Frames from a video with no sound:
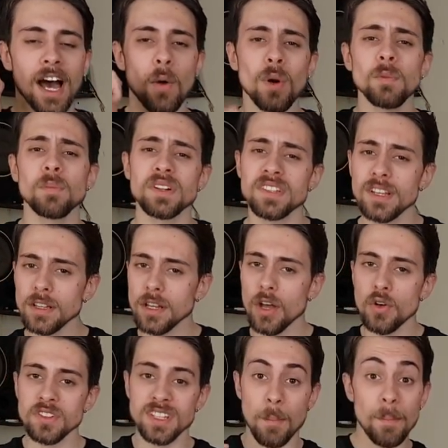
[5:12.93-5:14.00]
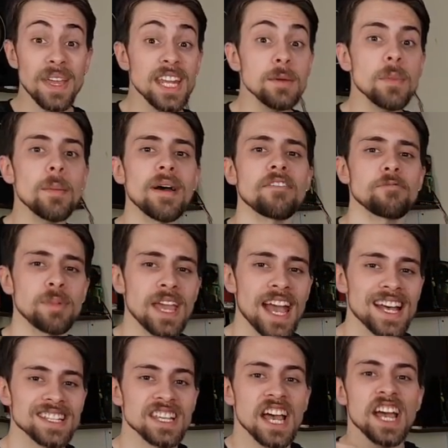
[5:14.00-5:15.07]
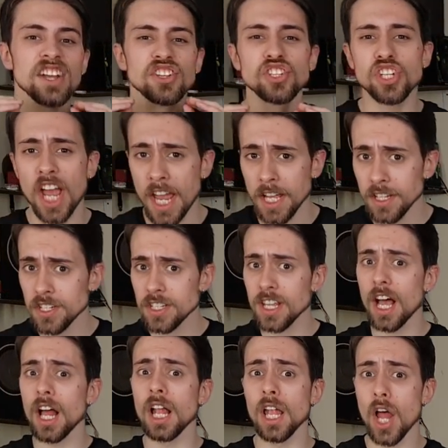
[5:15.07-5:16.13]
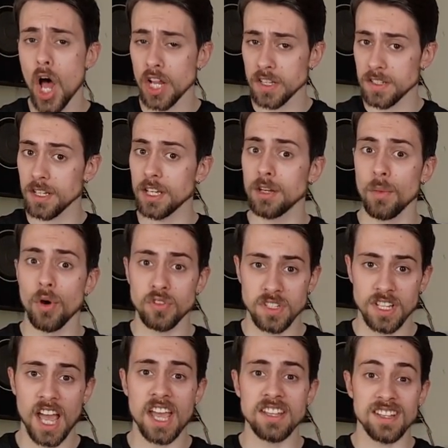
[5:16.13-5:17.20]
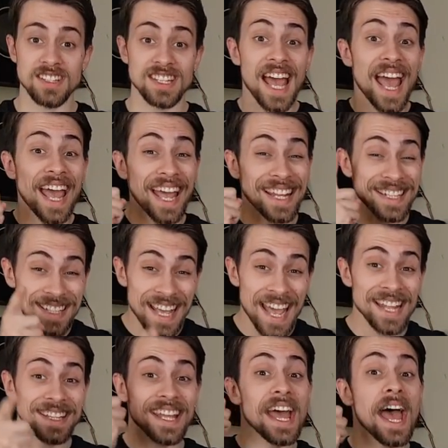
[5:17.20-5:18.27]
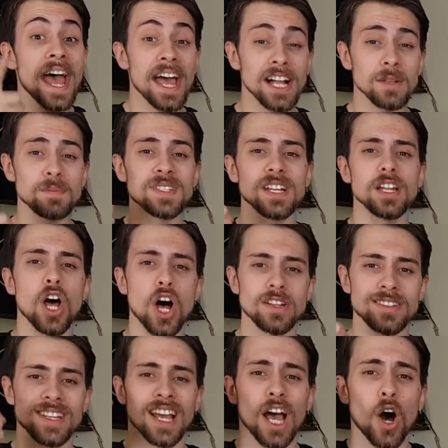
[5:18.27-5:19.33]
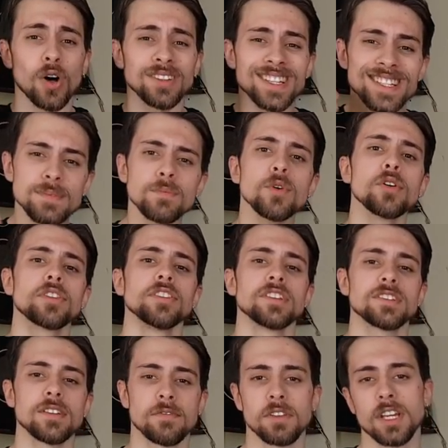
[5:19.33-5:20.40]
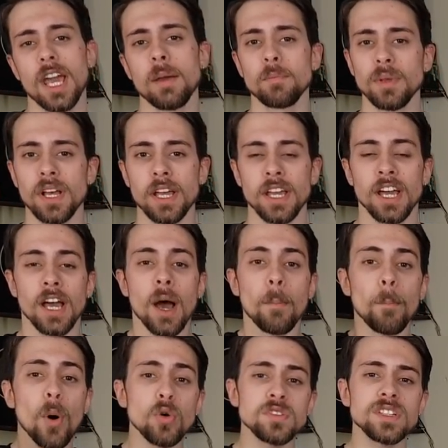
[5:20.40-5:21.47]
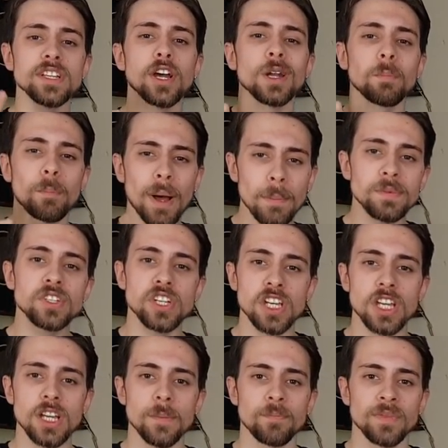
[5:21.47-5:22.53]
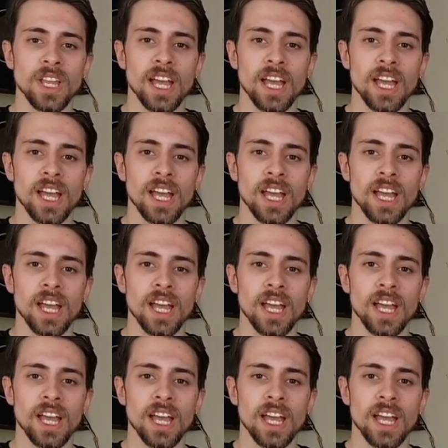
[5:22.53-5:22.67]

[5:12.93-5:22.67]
1% lows, the minimum FPS, changed a lot in most cases, and that helps a lot on the smoothness of the gameplay. Mostly on PUBG